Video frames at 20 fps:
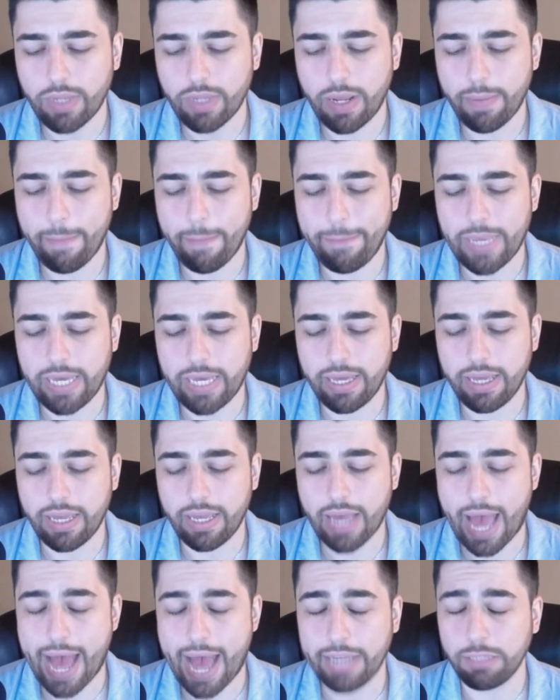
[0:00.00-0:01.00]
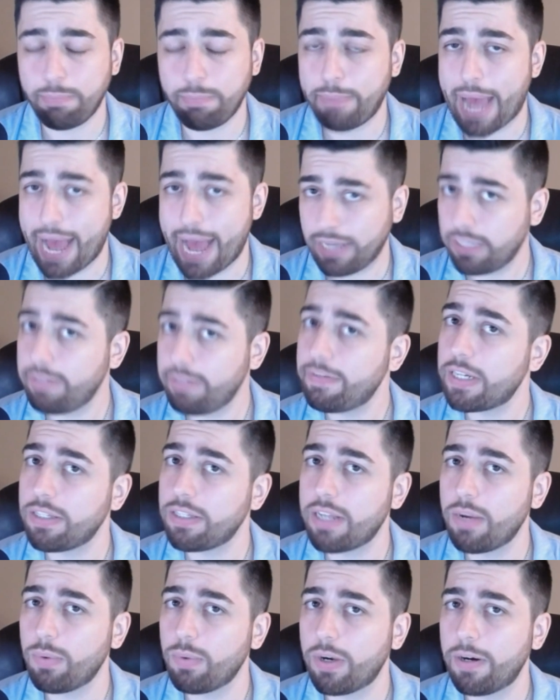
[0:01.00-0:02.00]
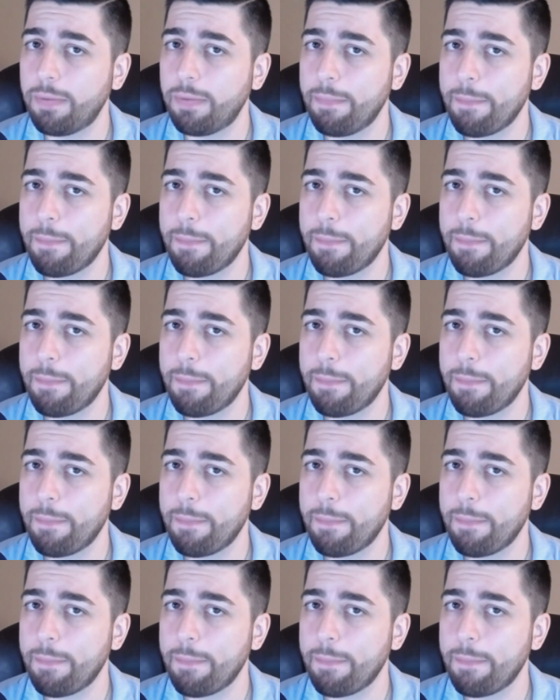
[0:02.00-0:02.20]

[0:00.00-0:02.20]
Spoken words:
be as passive as they were